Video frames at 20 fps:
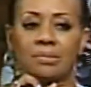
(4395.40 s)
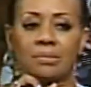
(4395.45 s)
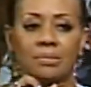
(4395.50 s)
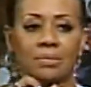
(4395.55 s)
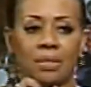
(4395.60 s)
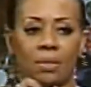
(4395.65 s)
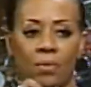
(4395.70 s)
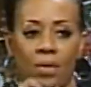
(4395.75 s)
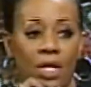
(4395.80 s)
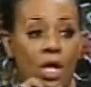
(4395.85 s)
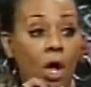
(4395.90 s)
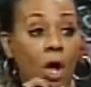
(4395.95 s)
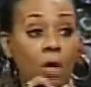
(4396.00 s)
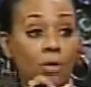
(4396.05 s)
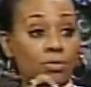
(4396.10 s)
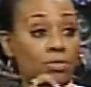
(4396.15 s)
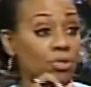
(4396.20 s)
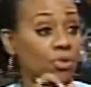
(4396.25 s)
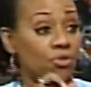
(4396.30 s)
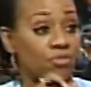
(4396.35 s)
and we
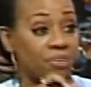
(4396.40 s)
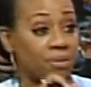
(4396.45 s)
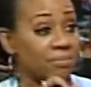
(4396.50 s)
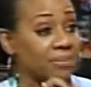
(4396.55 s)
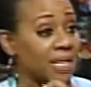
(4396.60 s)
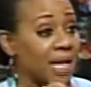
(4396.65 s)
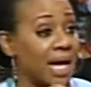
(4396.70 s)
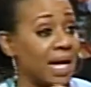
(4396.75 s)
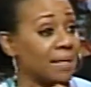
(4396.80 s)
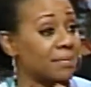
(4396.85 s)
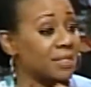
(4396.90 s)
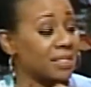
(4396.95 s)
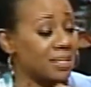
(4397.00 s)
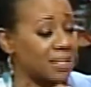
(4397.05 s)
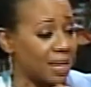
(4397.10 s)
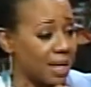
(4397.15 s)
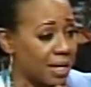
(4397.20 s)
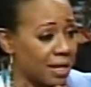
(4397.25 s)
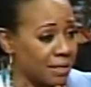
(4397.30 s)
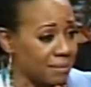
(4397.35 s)
all do from time to
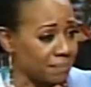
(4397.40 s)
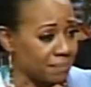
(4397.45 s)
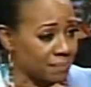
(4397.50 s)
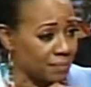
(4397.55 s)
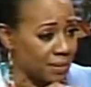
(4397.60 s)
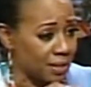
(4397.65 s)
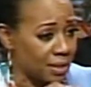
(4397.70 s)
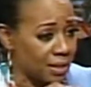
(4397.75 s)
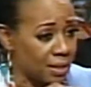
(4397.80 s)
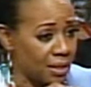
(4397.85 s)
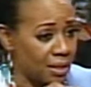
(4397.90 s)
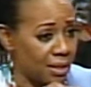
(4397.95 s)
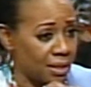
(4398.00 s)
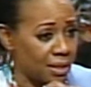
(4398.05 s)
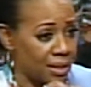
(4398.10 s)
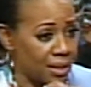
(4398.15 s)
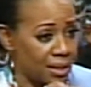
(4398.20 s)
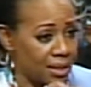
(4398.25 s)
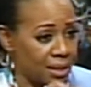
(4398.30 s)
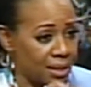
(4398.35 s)
time,
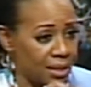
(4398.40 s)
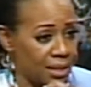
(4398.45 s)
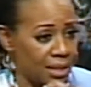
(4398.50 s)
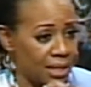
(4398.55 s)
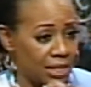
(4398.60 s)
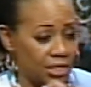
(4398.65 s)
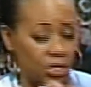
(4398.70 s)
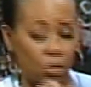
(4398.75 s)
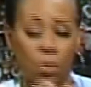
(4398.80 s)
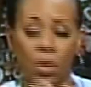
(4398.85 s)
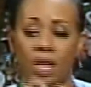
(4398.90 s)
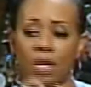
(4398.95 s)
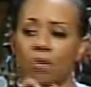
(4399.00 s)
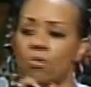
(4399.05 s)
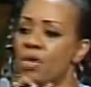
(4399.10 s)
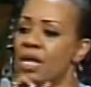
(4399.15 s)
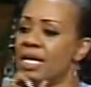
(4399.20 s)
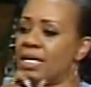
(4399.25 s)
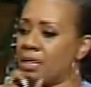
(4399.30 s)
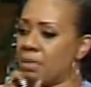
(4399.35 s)
and you want to
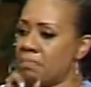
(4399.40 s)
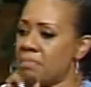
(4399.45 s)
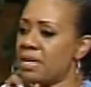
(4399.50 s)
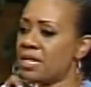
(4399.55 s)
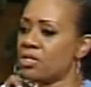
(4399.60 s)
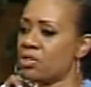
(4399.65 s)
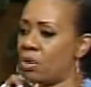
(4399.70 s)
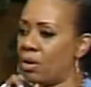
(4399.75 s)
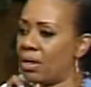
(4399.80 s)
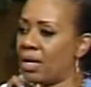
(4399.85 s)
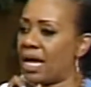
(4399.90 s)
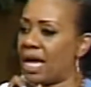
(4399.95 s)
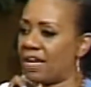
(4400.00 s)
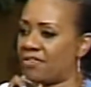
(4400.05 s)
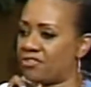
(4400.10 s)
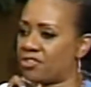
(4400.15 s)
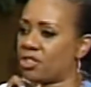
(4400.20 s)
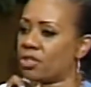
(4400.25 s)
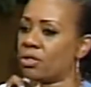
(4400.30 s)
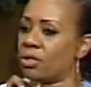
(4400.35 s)
recommit your
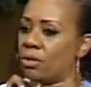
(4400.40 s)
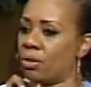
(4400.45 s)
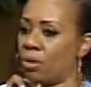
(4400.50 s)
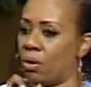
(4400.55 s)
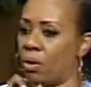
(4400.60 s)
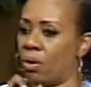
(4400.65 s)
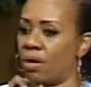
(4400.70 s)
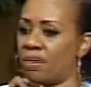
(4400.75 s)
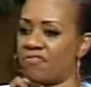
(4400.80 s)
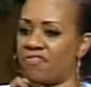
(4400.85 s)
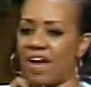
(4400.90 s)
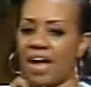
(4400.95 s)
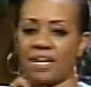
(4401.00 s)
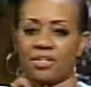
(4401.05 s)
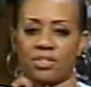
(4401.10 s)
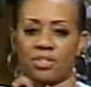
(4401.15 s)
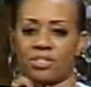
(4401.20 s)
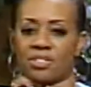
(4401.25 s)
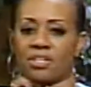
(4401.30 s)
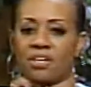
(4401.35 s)
life to the Lord, find
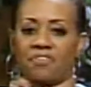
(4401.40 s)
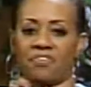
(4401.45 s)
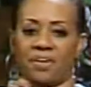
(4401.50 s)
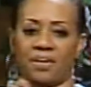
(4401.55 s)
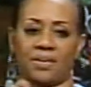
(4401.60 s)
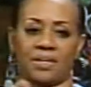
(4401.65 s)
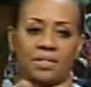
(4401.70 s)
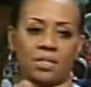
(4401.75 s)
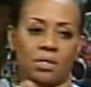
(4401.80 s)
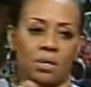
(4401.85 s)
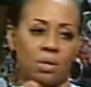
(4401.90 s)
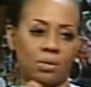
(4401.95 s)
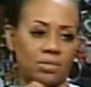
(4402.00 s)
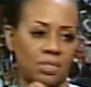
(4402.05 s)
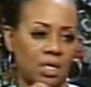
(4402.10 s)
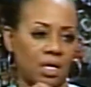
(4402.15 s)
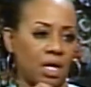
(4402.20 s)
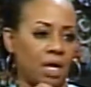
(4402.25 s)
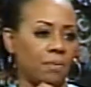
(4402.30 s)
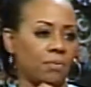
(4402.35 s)
yourself here at the altar.
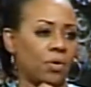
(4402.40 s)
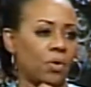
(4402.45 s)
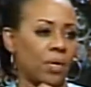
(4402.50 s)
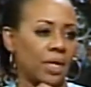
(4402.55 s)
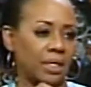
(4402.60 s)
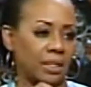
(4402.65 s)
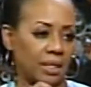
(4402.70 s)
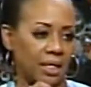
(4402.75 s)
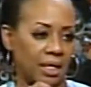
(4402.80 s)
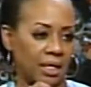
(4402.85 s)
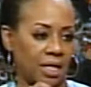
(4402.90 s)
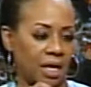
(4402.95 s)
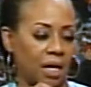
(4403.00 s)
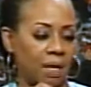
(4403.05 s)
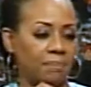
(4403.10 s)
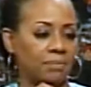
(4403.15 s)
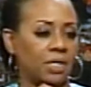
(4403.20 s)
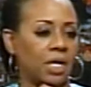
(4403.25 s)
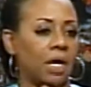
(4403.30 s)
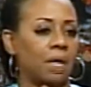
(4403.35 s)
Come quickly. Come,
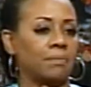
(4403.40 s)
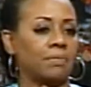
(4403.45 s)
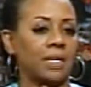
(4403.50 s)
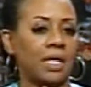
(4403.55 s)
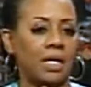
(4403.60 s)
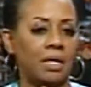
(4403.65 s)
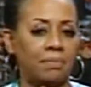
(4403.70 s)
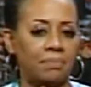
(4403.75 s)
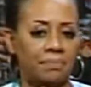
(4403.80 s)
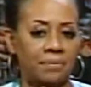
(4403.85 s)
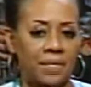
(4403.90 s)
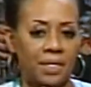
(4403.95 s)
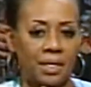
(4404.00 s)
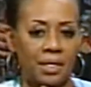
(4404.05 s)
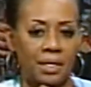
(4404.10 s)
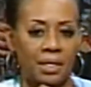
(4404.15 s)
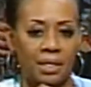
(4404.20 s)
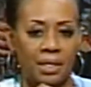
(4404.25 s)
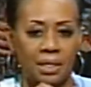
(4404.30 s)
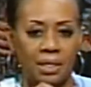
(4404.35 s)
come, come.
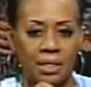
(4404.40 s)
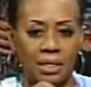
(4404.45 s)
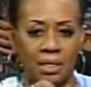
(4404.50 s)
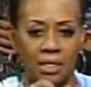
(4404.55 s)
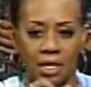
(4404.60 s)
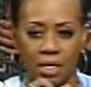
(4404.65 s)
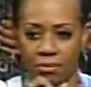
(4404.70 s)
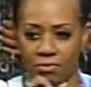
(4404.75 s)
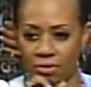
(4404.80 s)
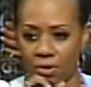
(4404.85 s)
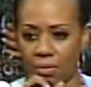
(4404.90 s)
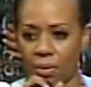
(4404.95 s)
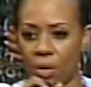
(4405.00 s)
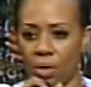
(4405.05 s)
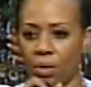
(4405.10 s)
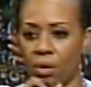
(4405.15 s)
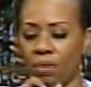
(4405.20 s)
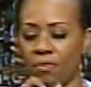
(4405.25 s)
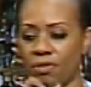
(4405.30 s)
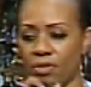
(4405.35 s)
Come from
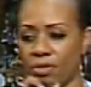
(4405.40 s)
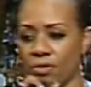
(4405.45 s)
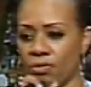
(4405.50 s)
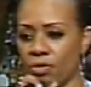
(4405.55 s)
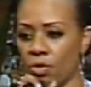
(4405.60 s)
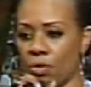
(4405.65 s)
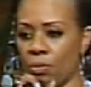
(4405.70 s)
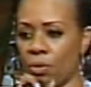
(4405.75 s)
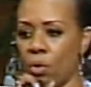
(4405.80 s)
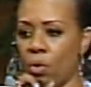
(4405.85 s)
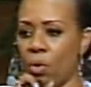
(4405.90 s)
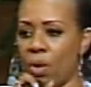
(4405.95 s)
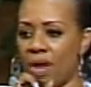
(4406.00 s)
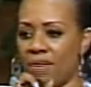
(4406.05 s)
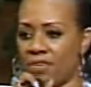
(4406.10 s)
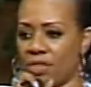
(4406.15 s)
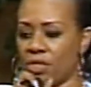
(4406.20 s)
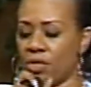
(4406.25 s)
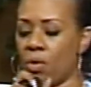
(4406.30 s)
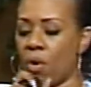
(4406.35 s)
all over the room.
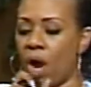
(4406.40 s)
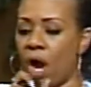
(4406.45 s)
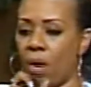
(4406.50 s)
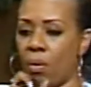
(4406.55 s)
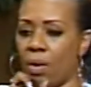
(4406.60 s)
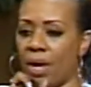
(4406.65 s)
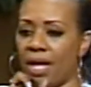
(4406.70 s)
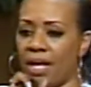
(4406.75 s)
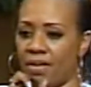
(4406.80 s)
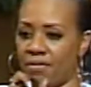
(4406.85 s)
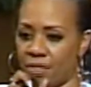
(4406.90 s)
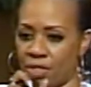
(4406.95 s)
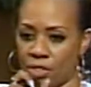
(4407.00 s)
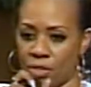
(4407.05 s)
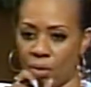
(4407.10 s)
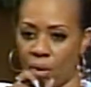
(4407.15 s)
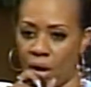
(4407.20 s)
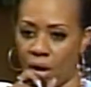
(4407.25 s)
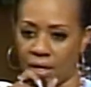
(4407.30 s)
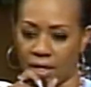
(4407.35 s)
Whoever you are, wherever
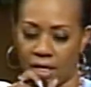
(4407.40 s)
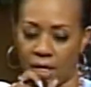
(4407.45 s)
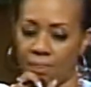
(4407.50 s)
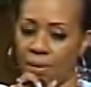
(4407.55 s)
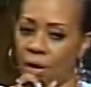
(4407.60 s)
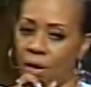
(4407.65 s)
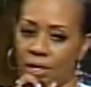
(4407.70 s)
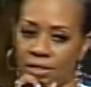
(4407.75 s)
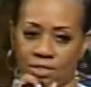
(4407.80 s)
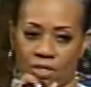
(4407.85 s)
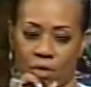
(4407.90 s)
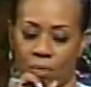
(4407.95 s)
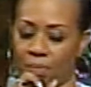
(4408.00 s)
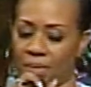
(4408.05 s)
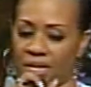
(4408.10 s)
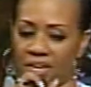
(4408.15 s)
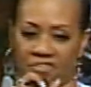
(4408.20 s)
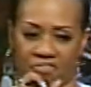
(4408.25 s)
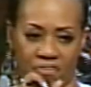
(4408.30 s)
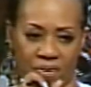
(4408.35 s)
you are, come on. Don't
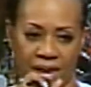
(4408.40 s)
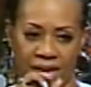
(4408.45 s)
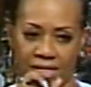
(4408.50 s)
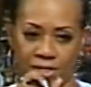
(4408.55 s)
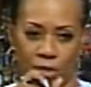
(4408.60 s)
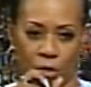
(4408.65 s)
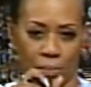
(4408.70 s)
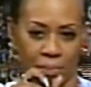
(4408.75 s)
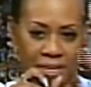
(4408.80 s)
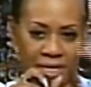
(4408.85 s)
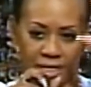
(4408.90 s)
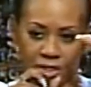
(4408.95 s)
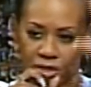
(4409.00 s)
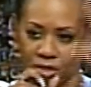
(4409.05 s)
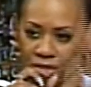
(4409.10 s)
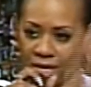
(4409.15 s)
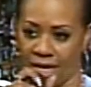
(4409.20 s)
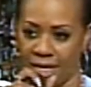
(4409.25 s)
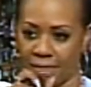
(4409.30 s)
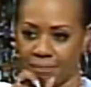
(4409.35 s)
be afraid. Don't be
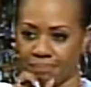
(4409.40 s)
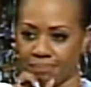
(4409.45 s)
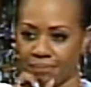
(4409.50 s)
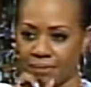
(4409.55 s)
ashamed.